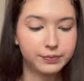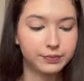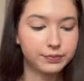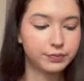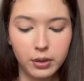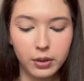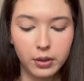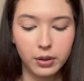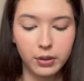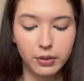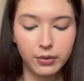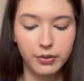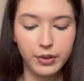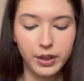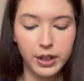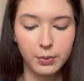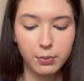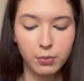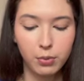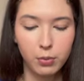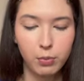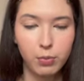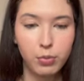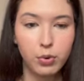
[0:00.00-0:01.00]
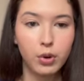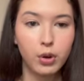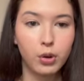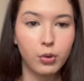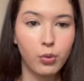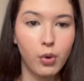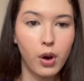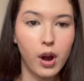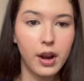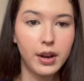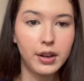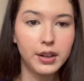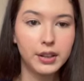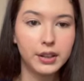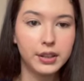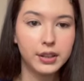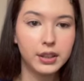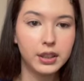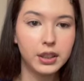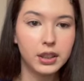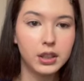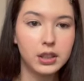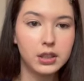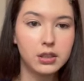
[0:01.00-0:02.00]
A very popular one,
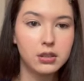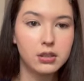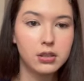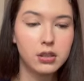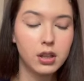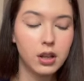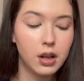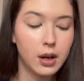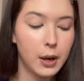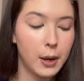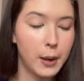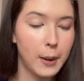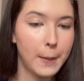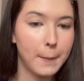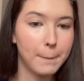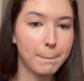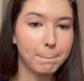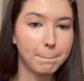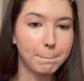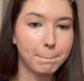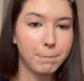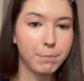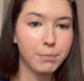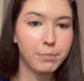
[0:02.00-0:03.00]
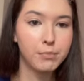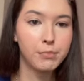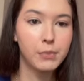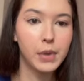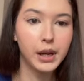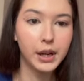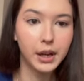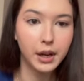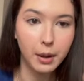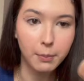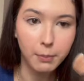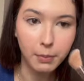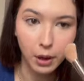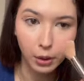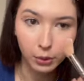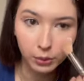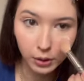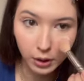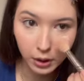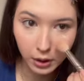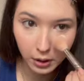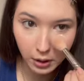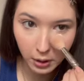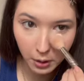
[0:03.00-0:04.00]
it is the banana
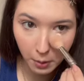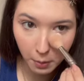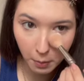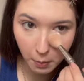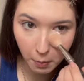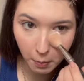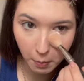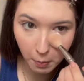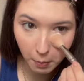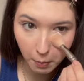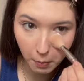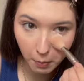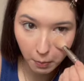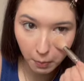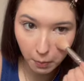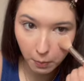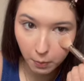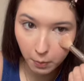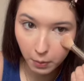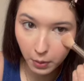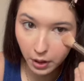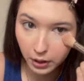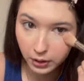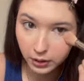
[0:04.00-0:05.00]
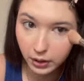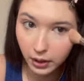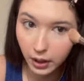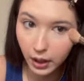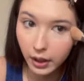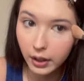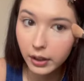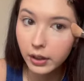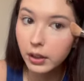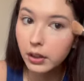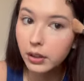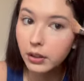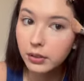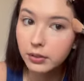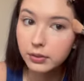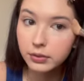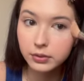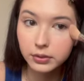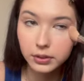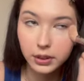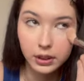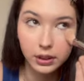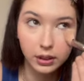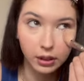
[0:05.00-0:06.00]
powder, but I
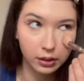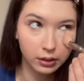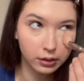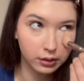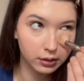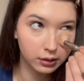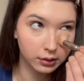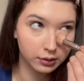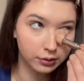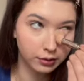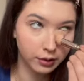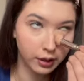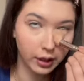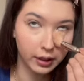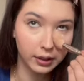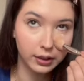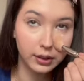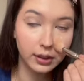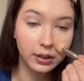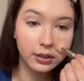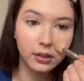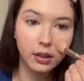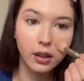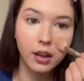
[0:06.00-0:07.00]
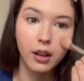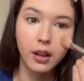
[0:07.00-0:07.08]
didn't find it.